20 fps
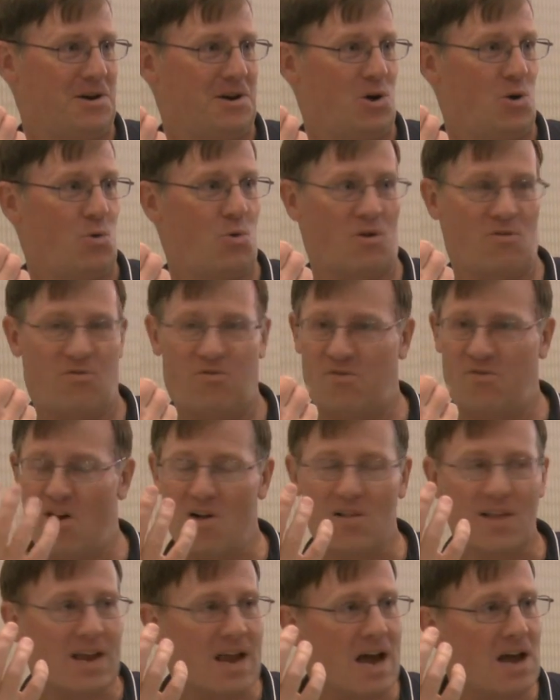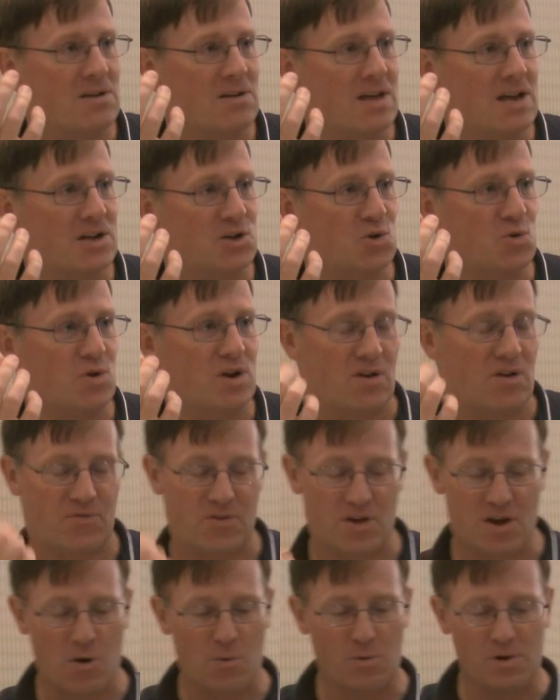who are falling out of that tree, if
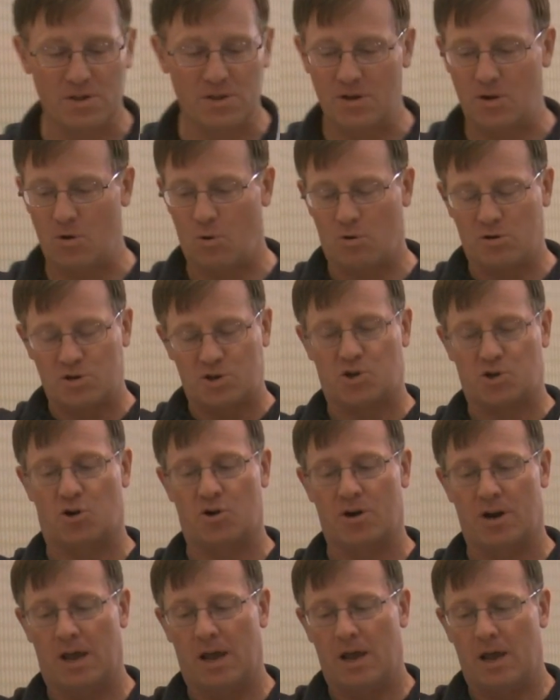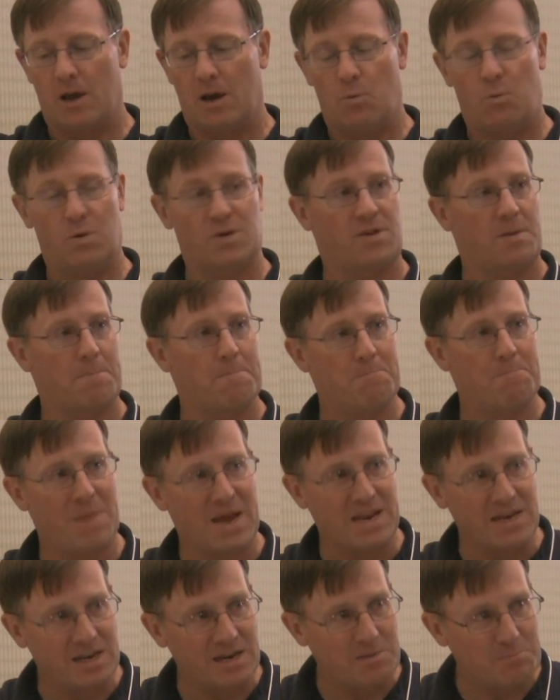you go into the orchard with a
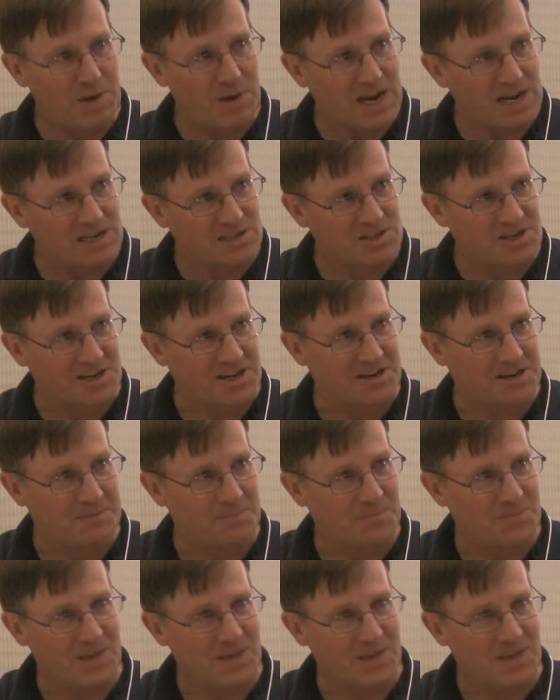mended basket,